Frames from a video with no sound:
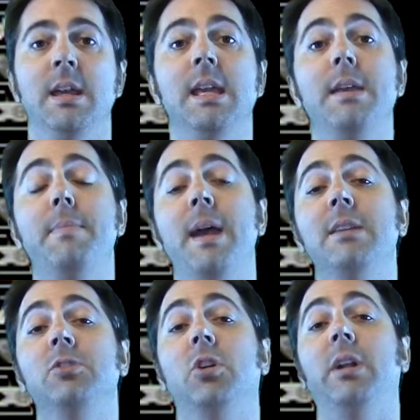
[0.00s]

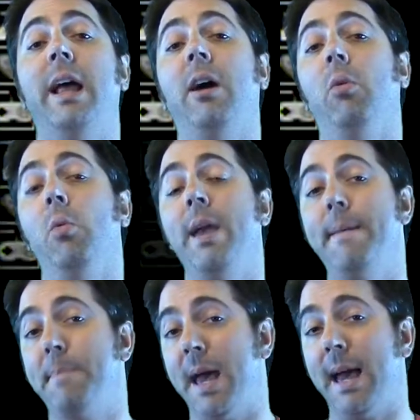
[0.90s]
eBay started out way
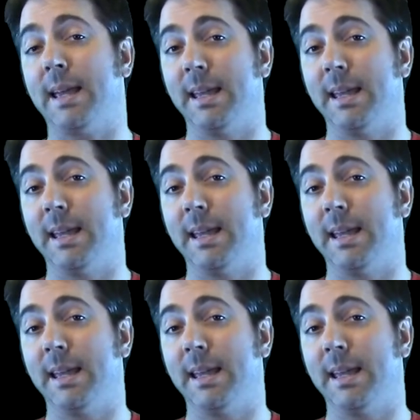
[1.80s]
back